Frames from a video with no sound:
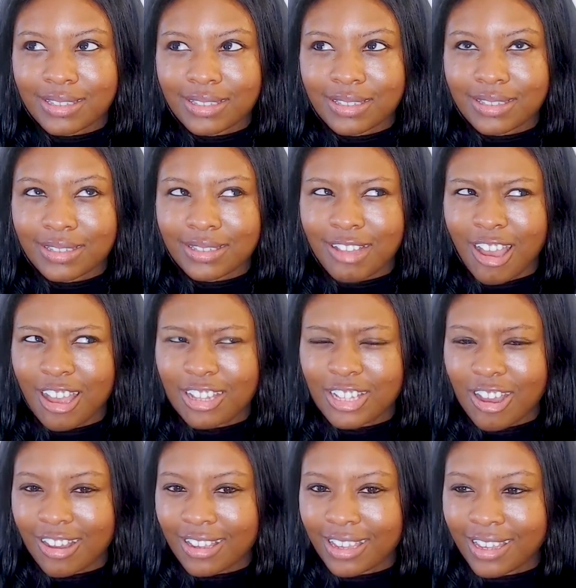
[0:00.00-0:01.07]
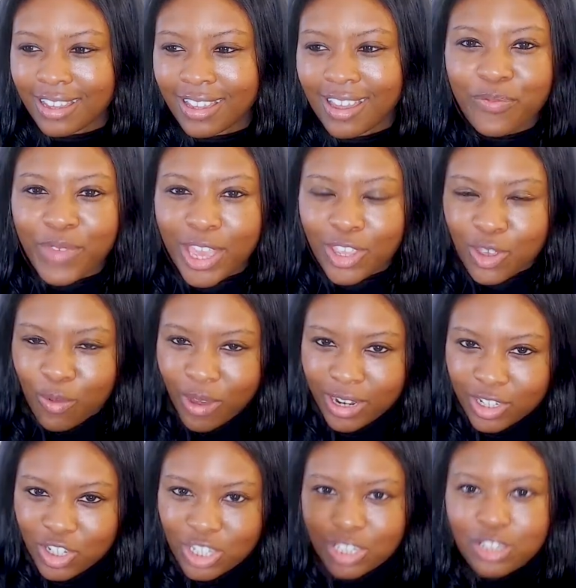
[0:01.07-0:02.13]
not talking. And you want
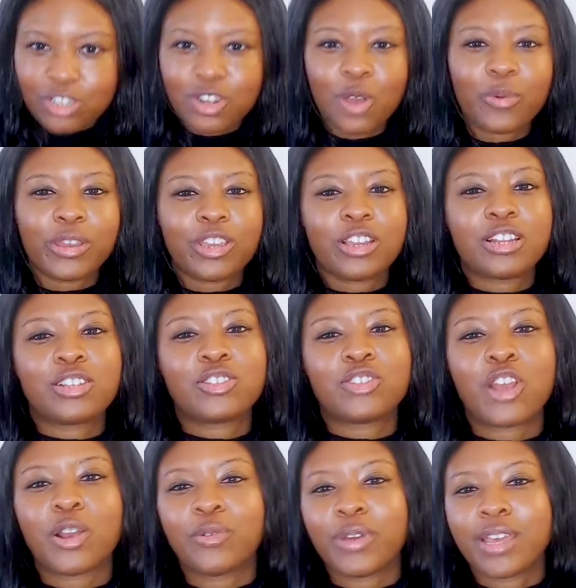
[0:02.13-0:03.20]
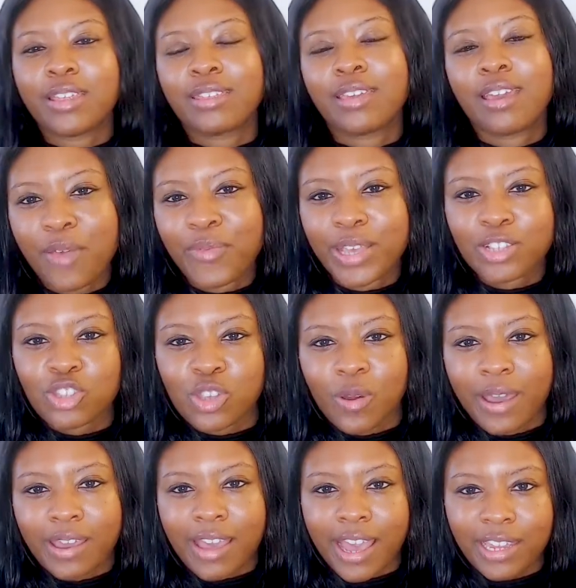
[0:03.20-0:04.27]
to just know what you're going to start with. And so
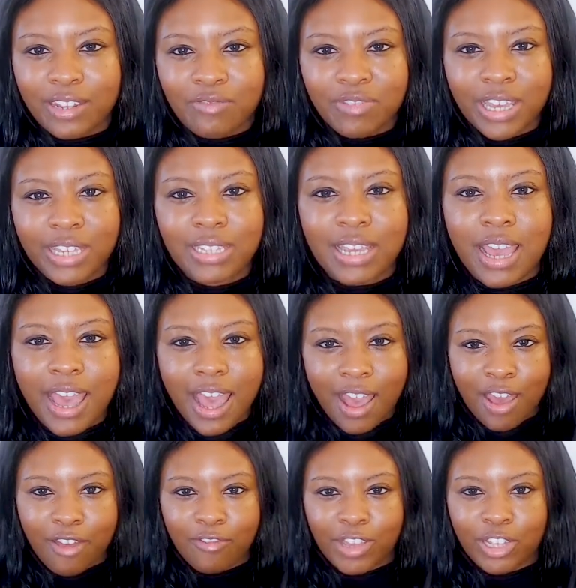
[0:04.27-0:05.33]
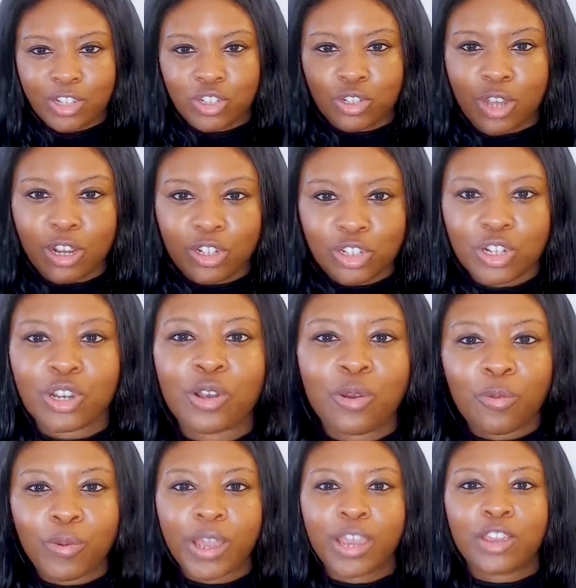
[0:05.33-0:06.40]
I kind of like to have a structure
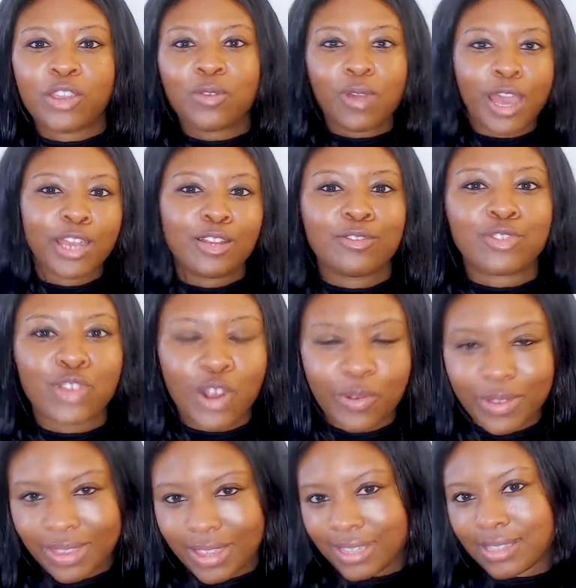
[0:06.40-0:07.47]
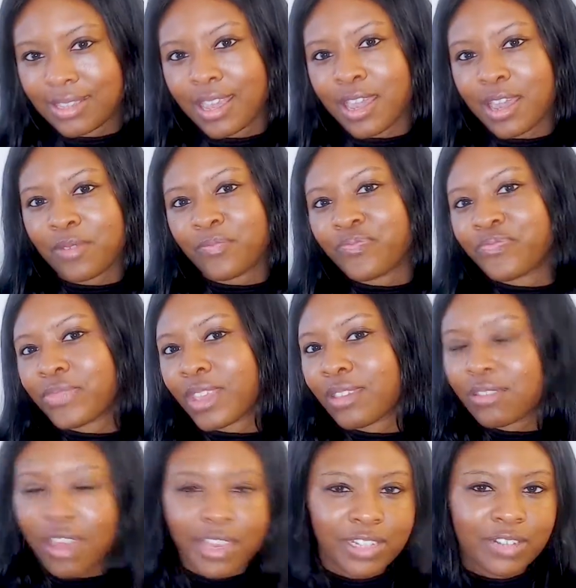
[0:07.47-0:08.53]
where you kind of start with the same
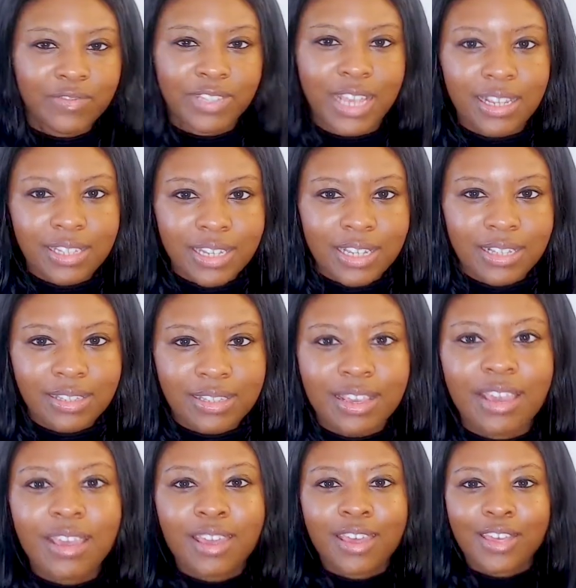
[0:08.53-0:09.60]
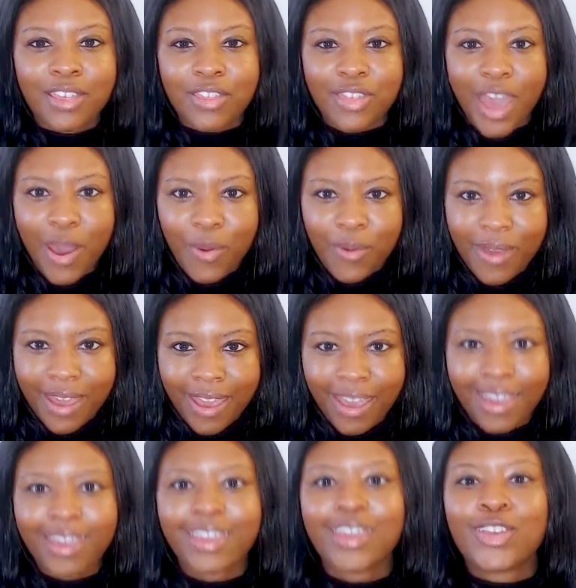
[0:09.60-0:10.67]
kind of sentence. That
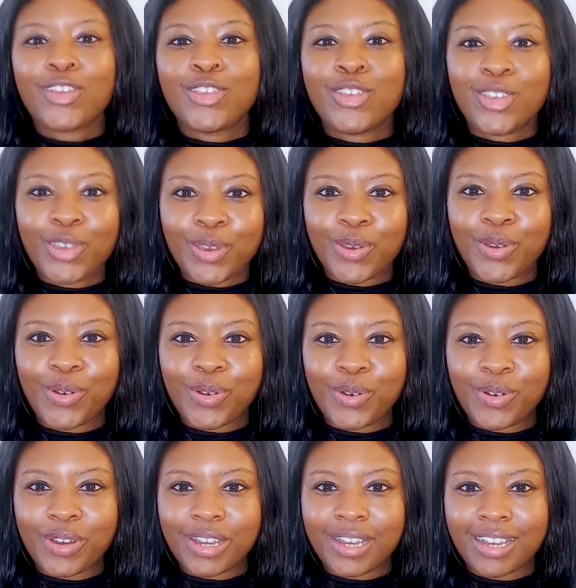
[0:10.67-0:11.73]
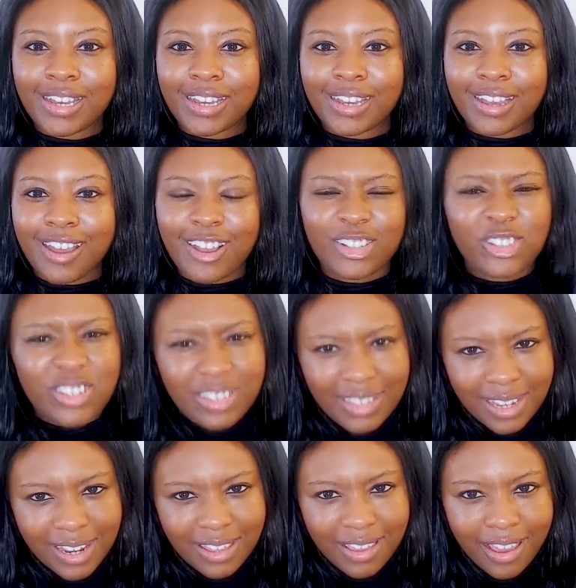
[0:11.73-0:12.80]
way you aren't just
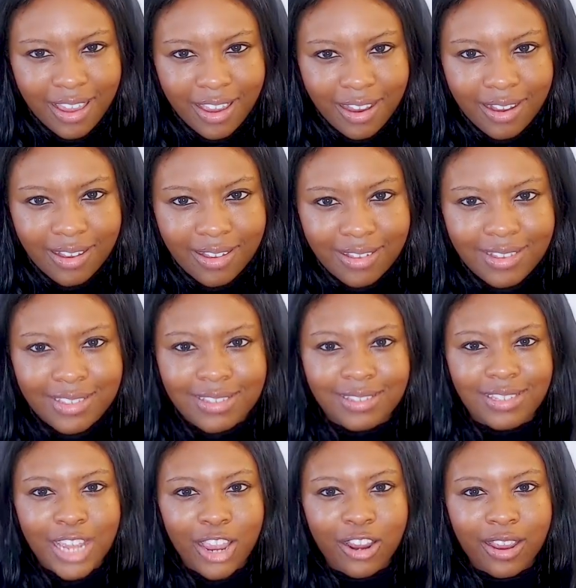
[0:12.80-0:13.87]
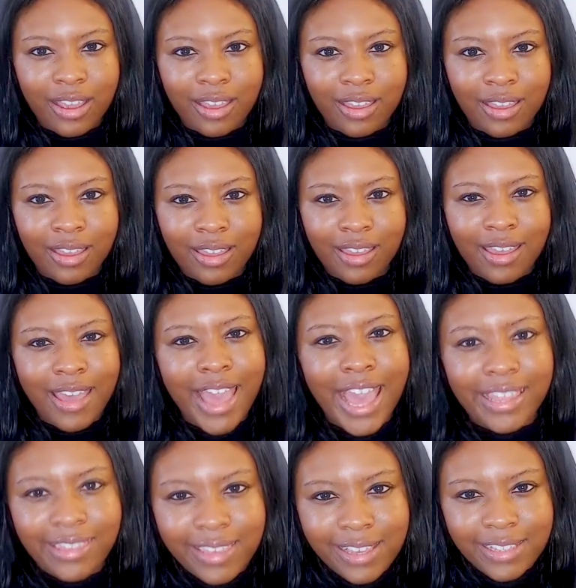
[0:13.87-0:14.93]
sitting there staring
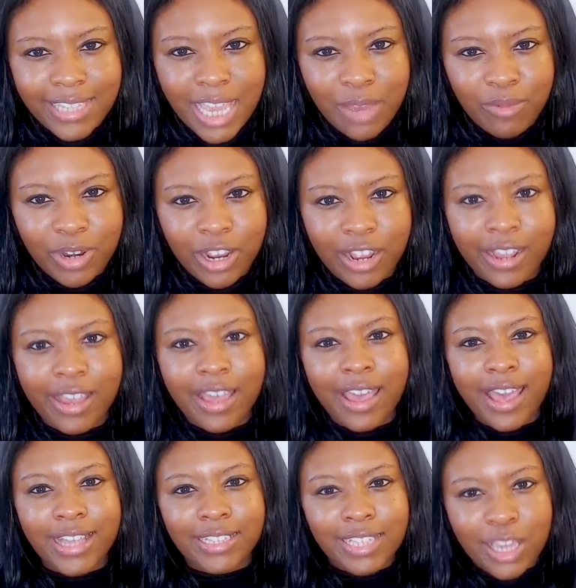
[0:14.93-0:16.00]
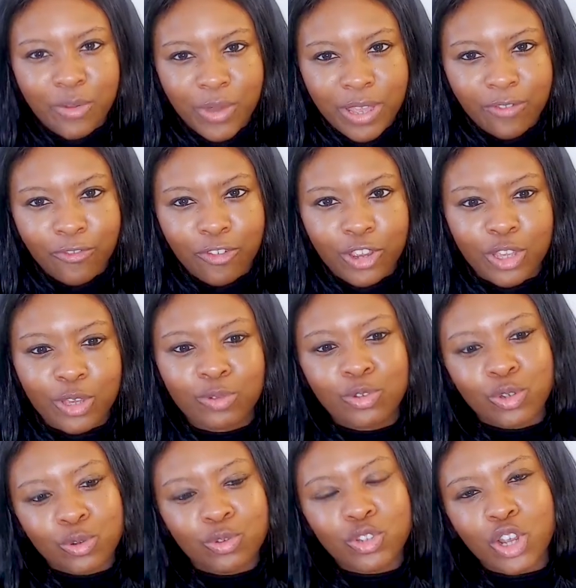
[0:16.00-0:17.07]
at the examiner as they wait for you
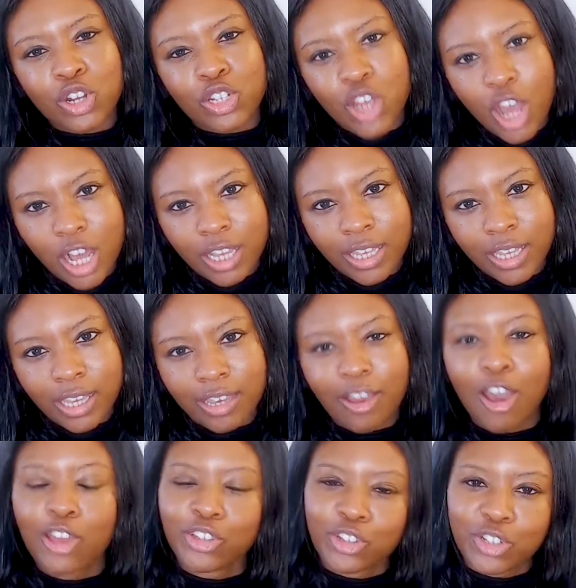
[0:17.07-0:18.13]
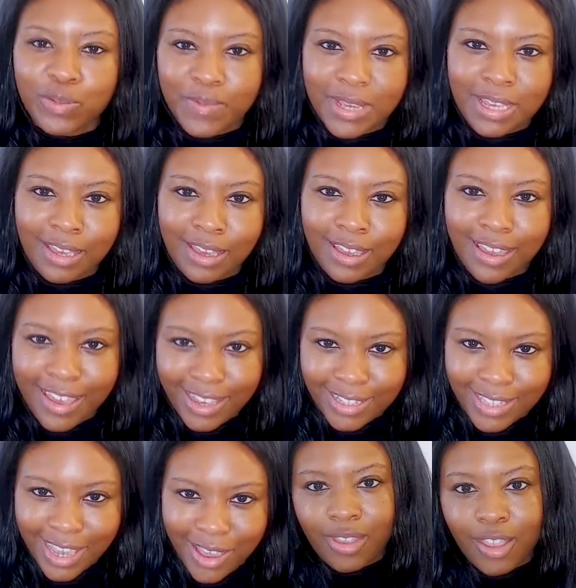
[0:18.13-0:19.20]
to start talking on your speaking
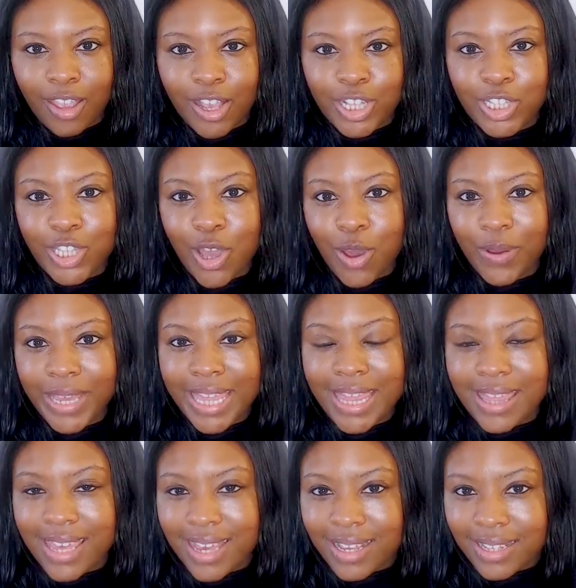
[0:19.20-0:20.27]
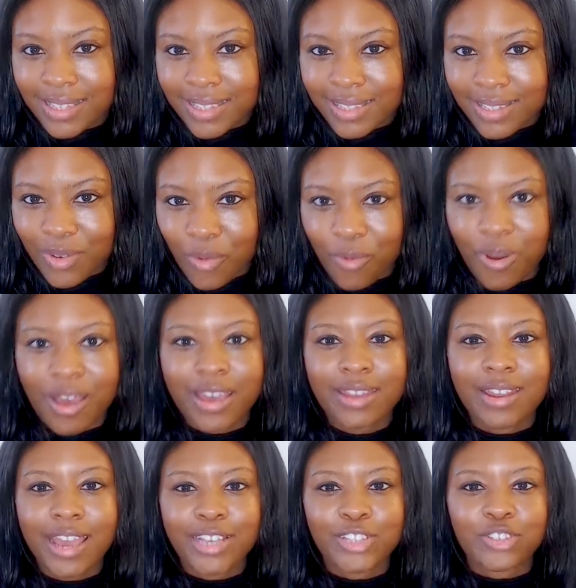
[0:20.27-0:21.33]
exam. So in this one,
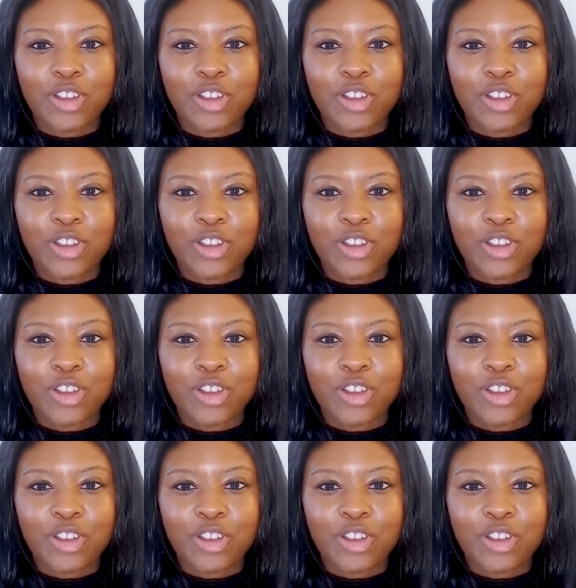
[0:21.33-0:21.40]
I start